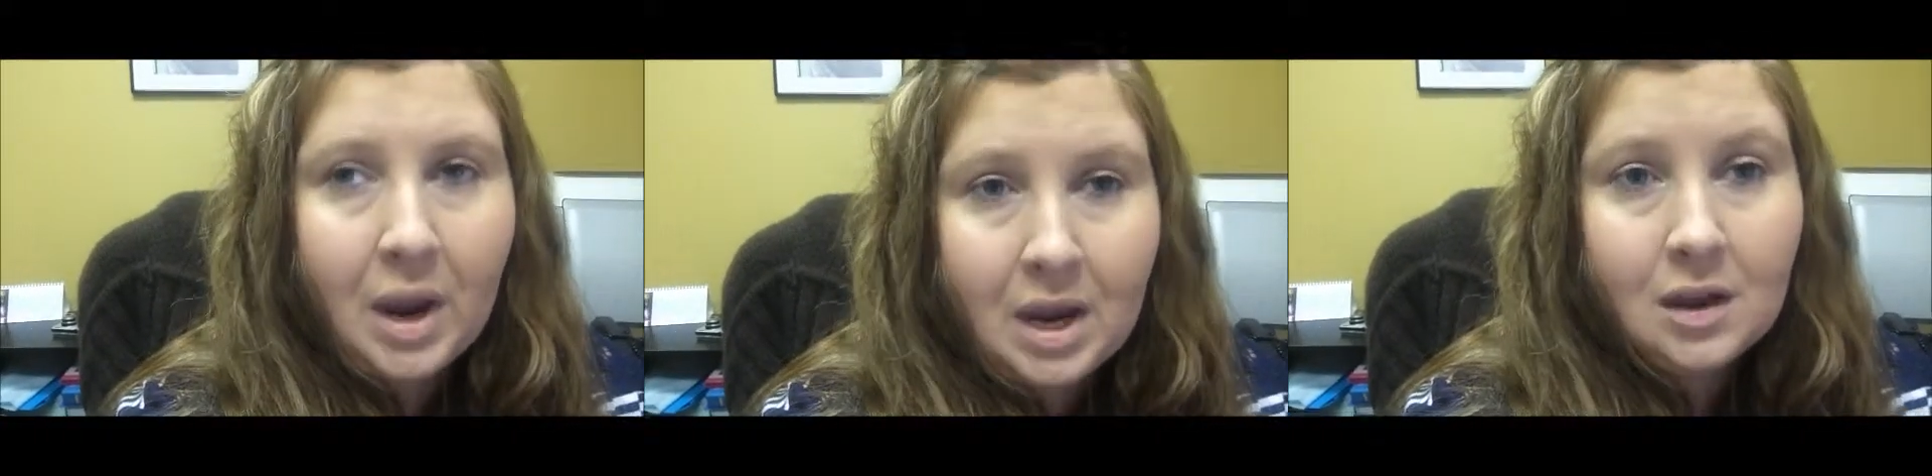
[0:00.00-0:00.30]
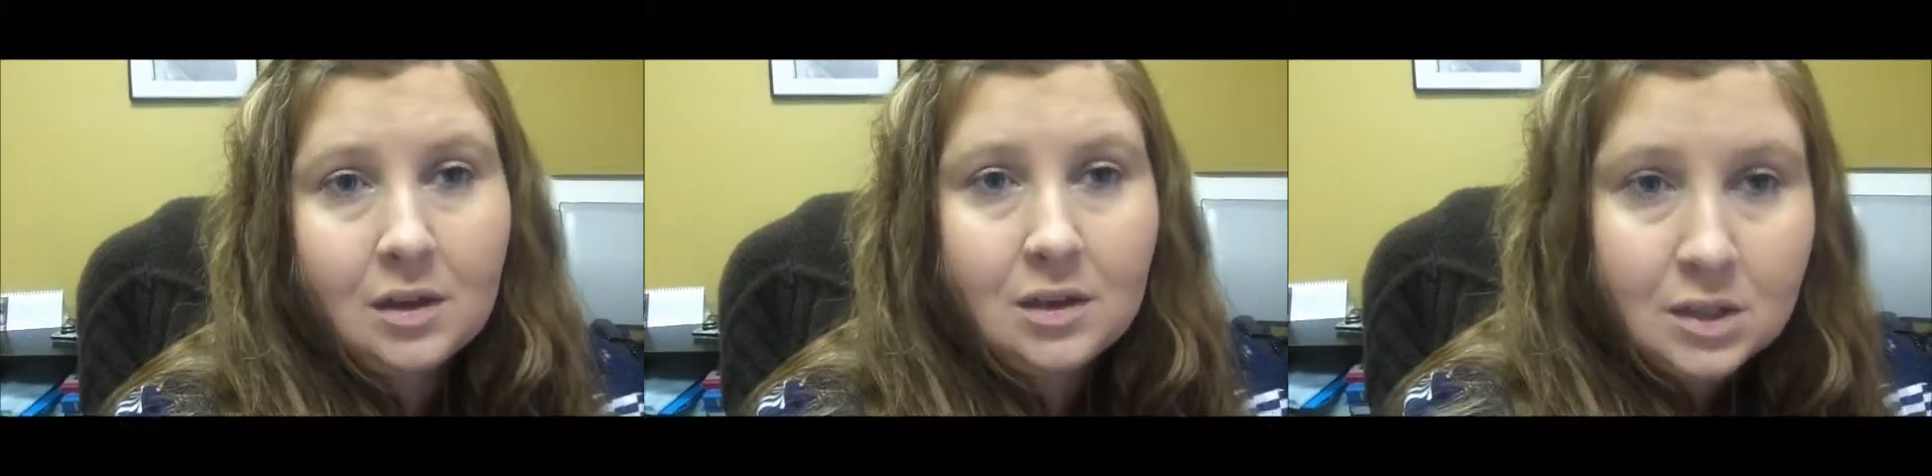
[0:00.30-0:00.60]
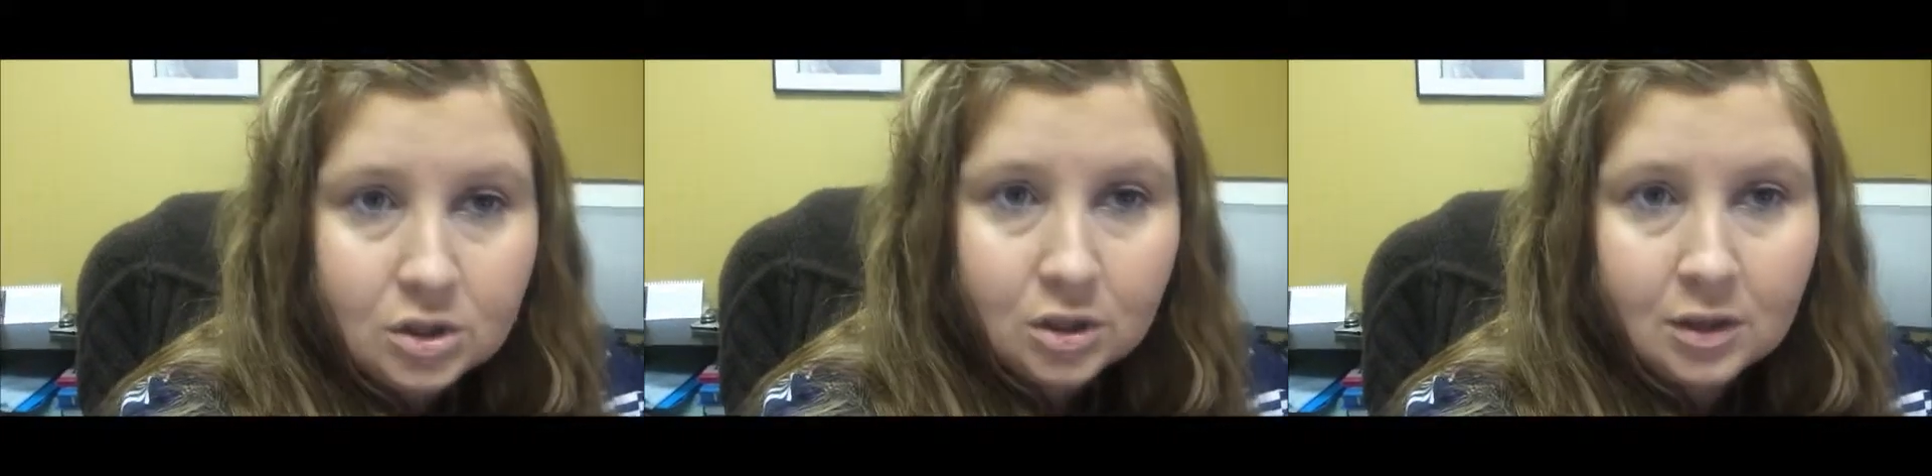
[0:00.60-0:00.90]
paying
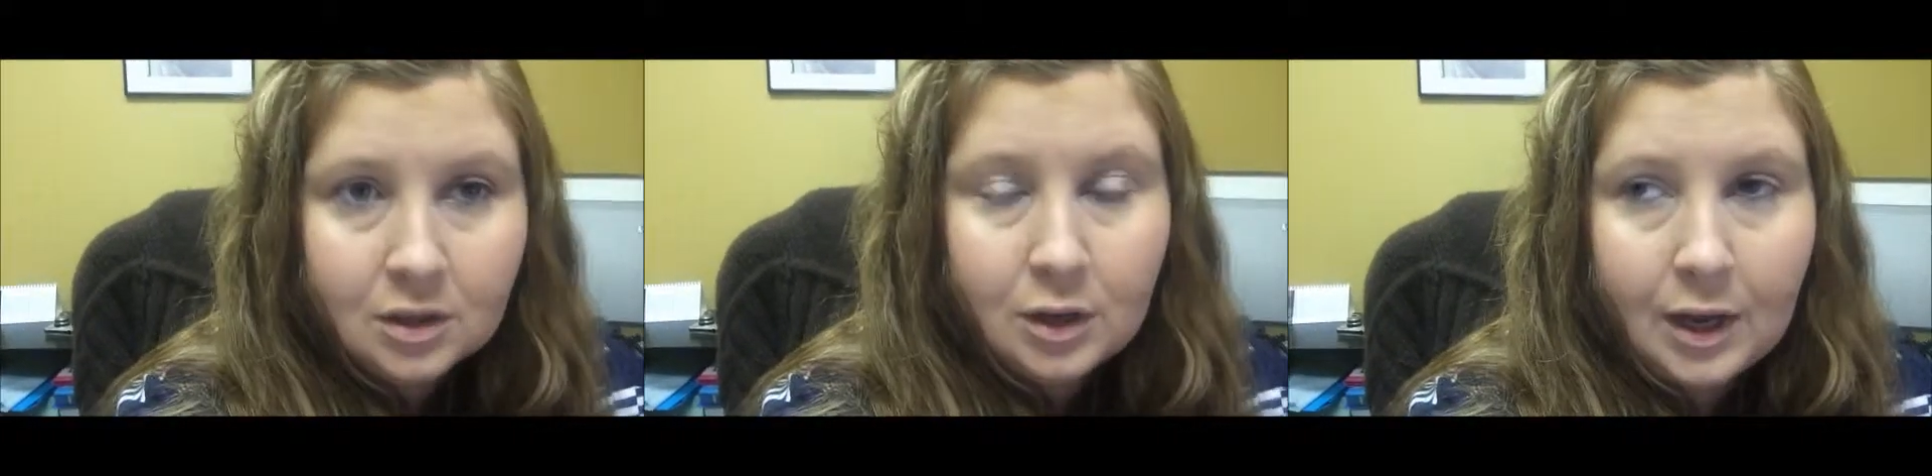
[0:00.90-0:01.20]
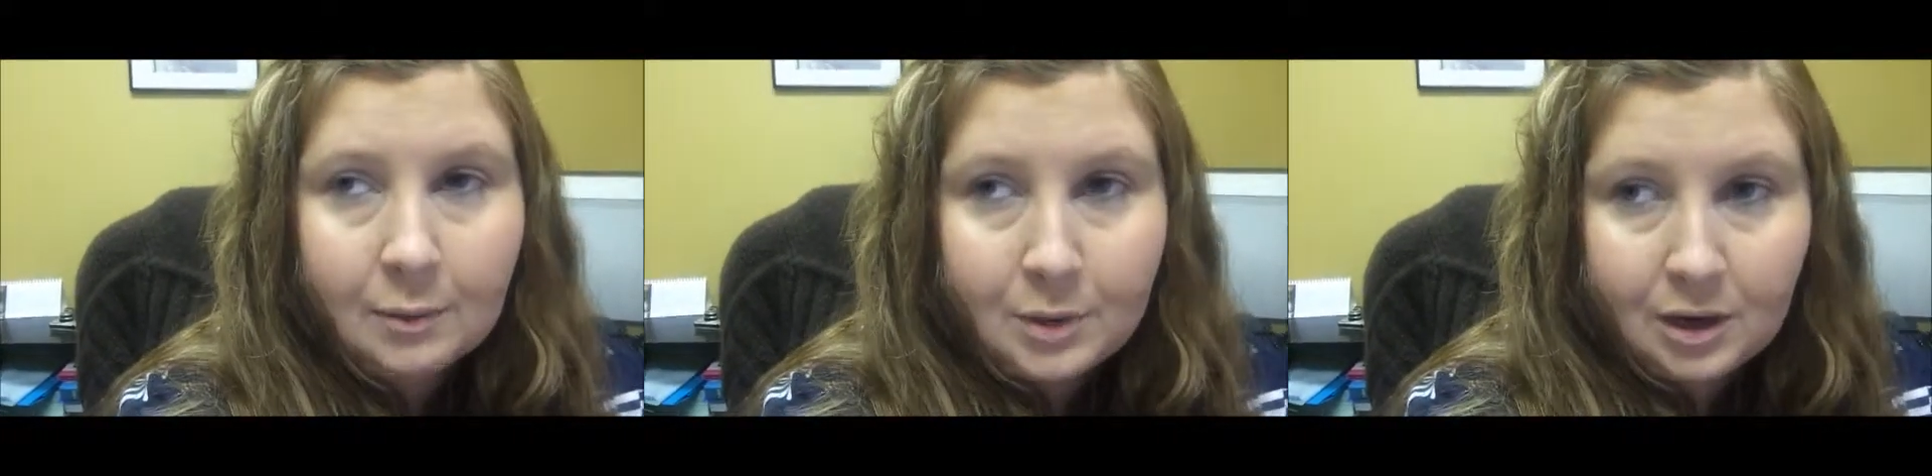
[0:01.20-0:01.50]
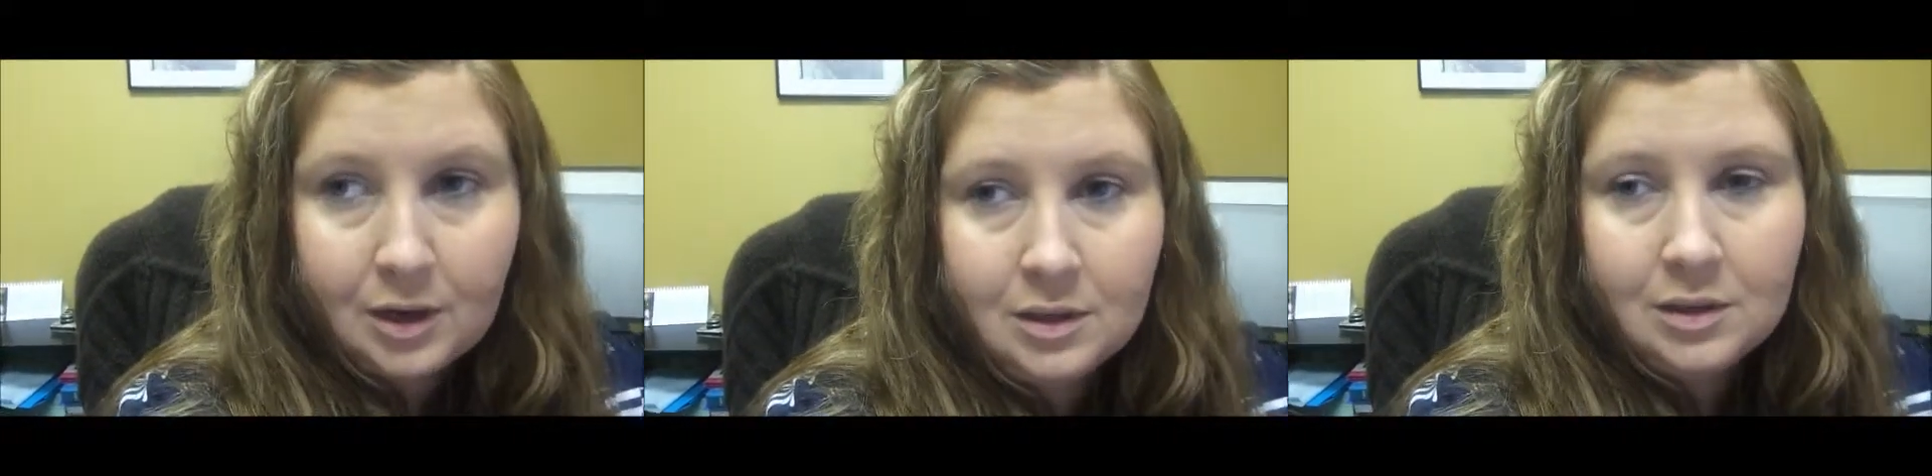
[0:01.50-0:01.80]
attention, and I'm
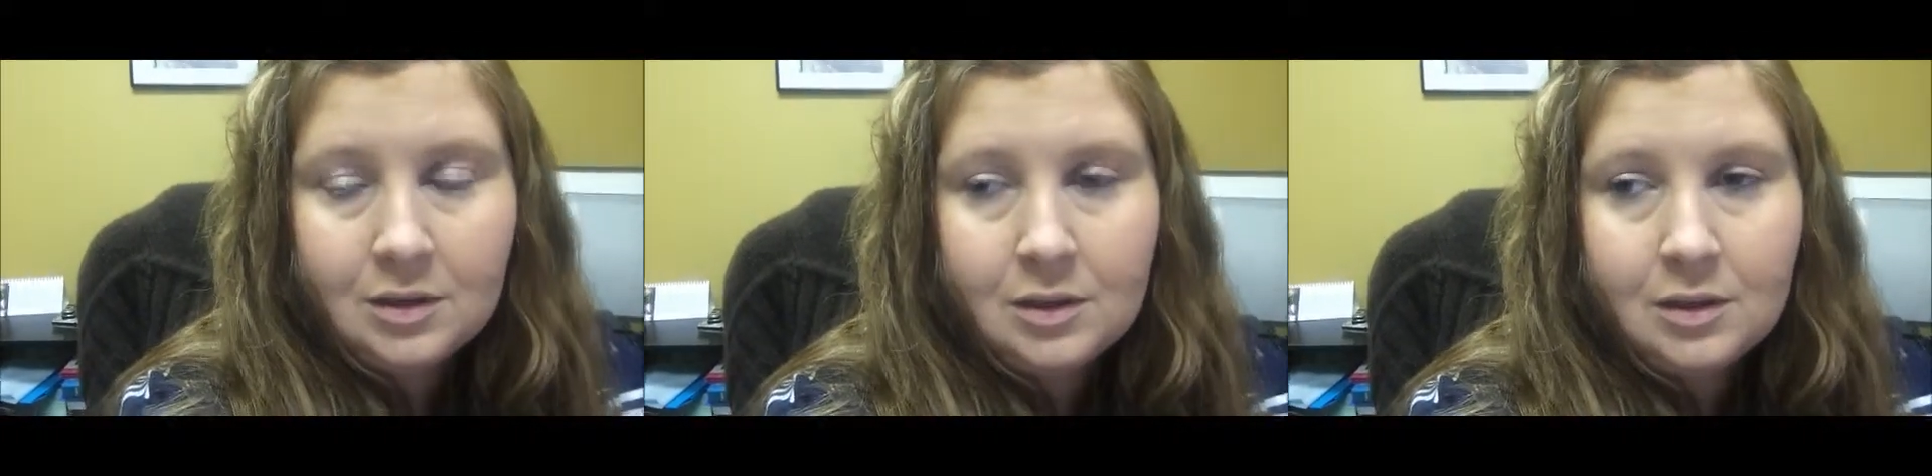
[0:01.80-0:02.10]
not.